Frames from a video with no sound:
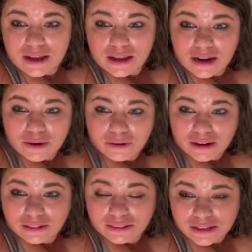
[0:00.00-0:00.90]
and I read
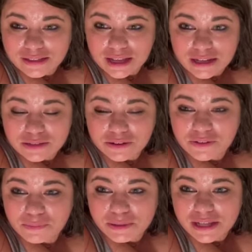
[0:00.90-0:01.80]
this last
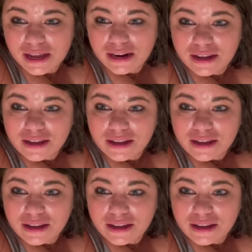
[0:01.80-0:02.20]
25%